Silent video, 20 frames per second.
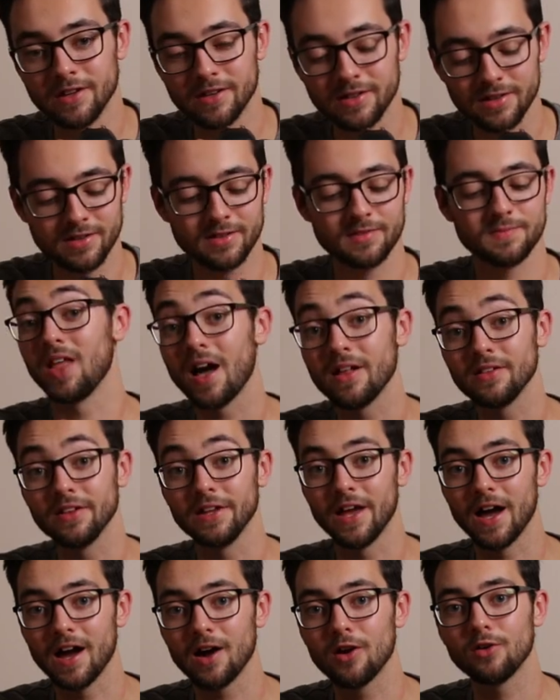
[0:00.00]
in,
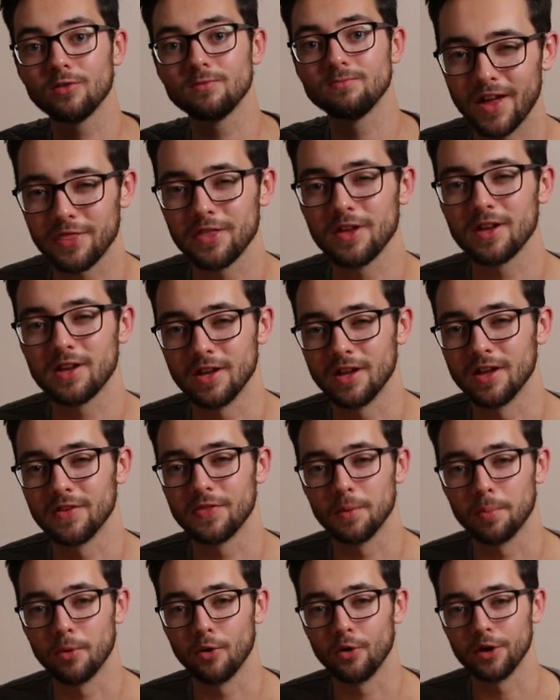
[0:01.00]
dolly out. I think you get
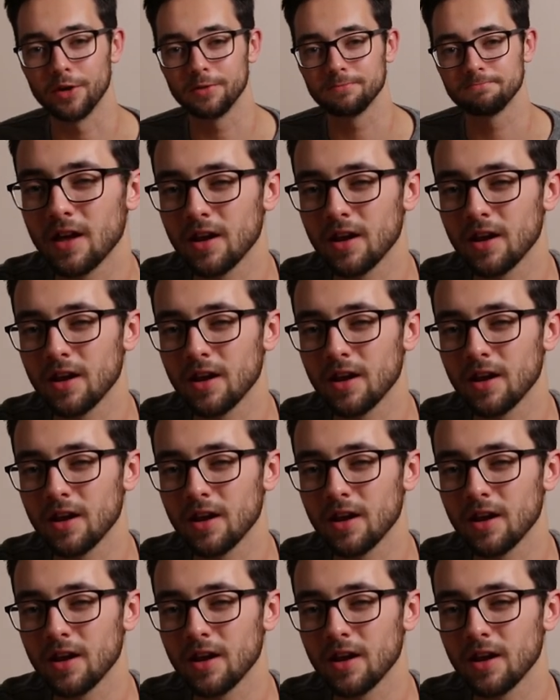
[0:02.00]
the point.